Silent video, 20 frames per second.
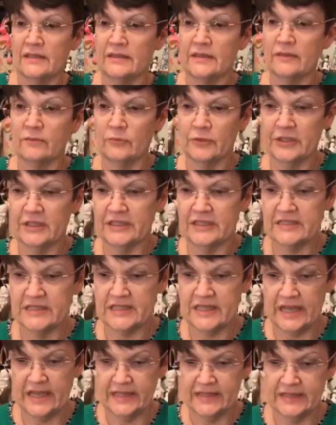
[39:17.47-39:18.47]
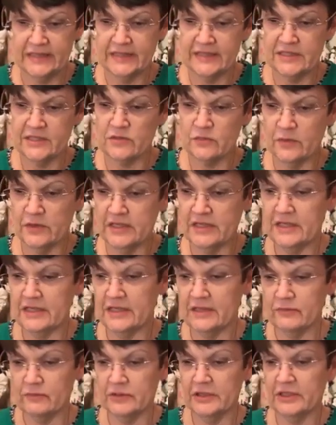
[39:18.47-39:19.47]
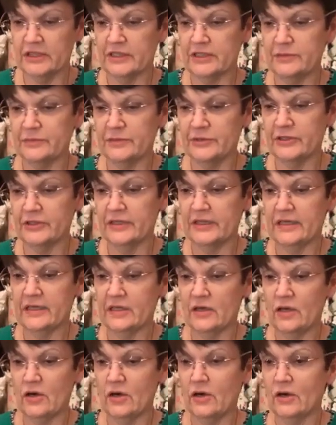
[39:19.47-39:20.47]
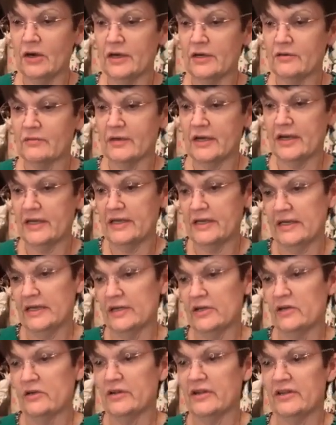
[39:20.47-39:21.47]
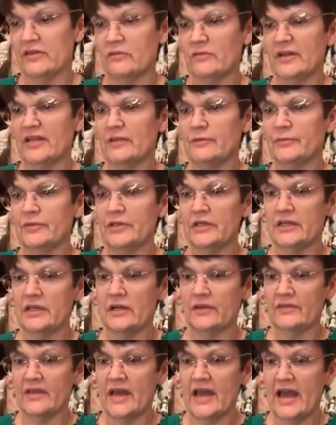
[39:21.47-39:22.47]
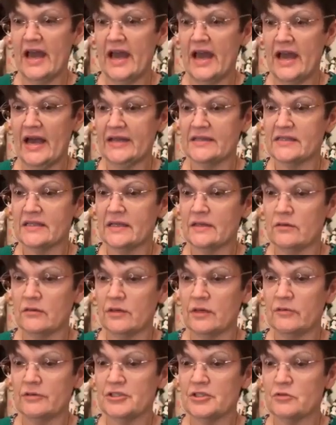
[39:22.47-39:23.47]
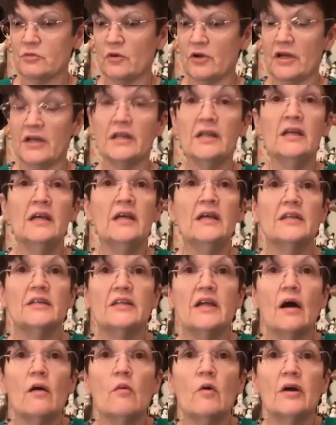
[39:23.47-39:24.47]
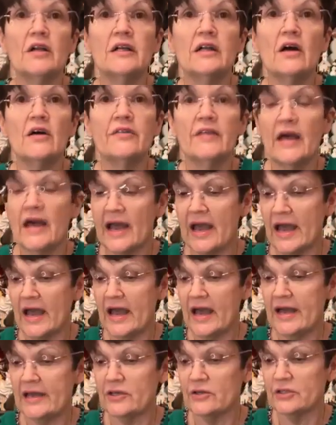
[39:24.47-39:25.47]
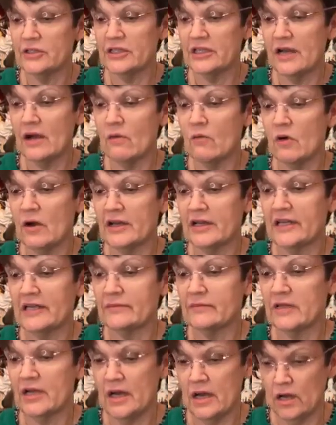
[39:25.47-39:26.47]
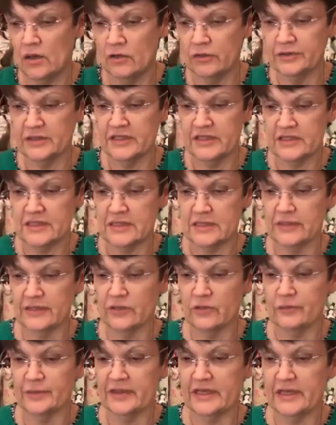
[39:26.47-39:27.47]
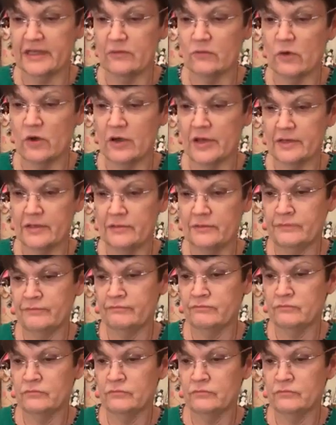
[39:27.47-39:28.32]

And then we're going to take this one and we're going to put a heart right here, or either we can put it on the hat. I don't know which one. Do y'all want it on the hat, or do y'all want him to hold this little bitty one?